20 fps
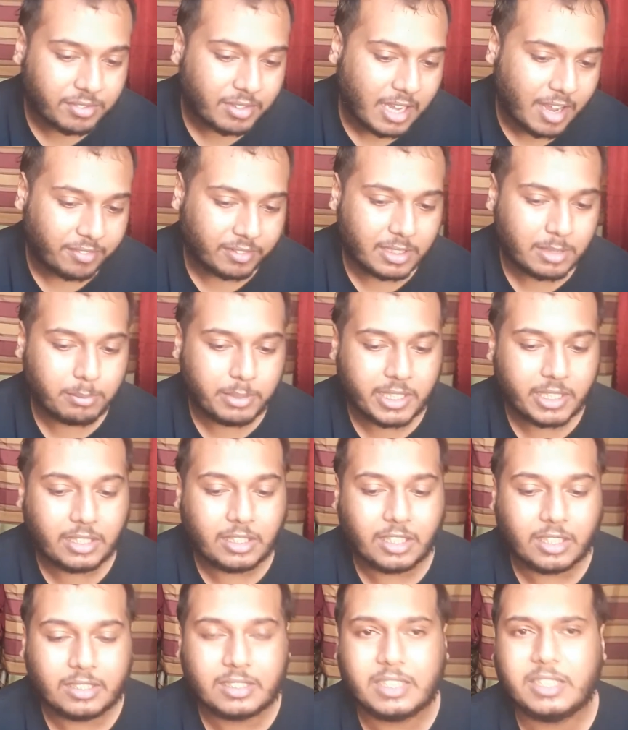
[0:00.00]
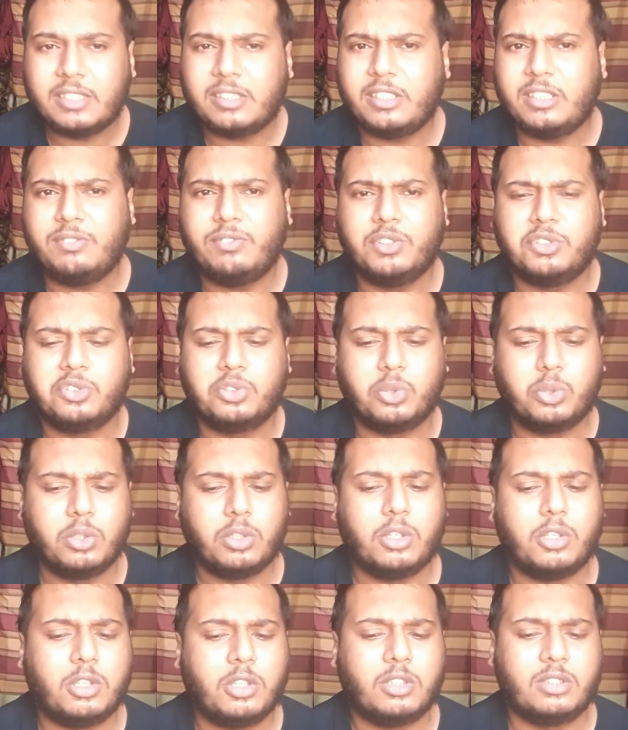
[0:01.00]
after being done dirty for so
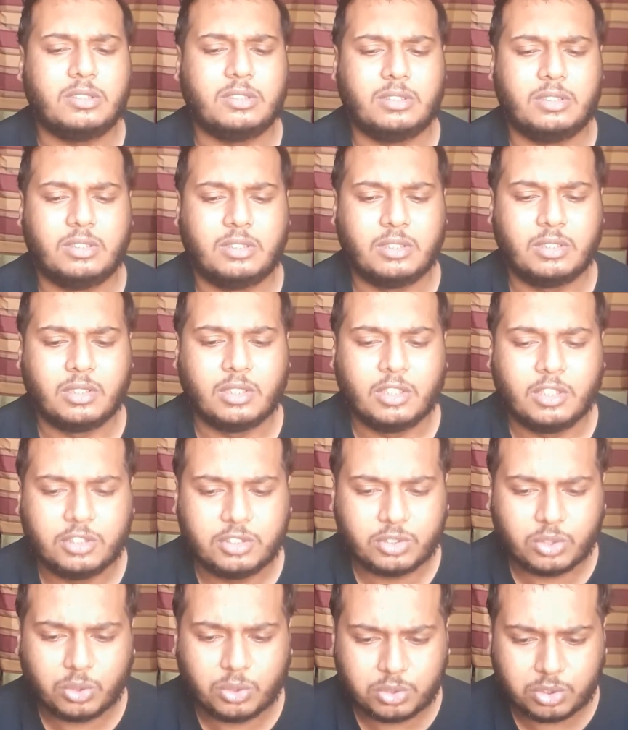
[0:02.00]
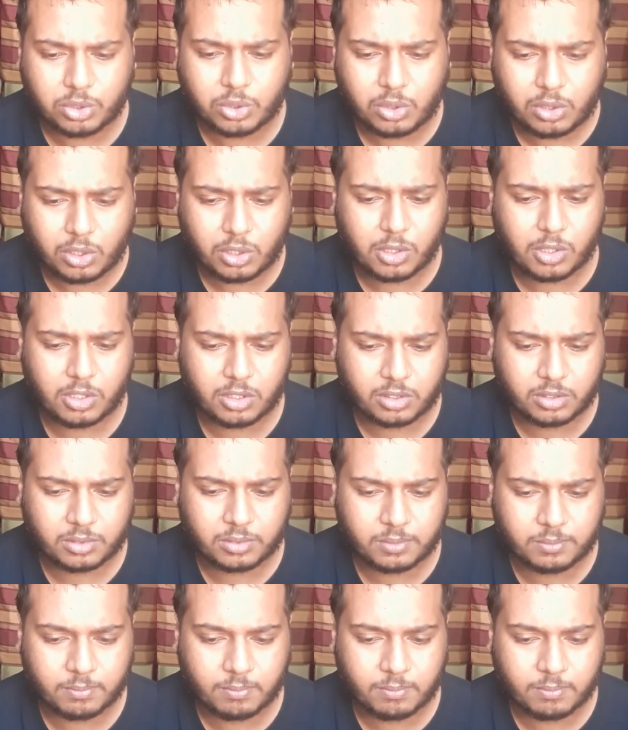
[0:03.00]
long. So long.